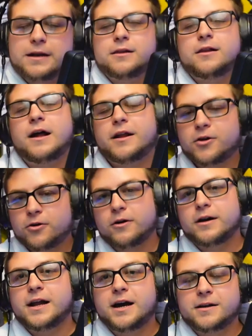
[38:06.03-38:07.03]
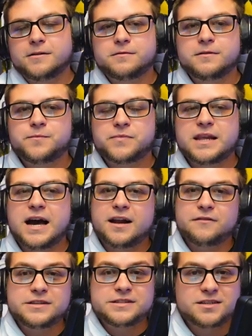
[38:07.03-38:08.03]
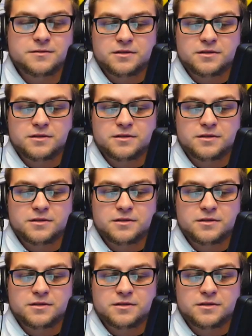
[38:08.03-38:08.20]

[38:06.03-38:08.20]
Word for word: a lot of current out of out of its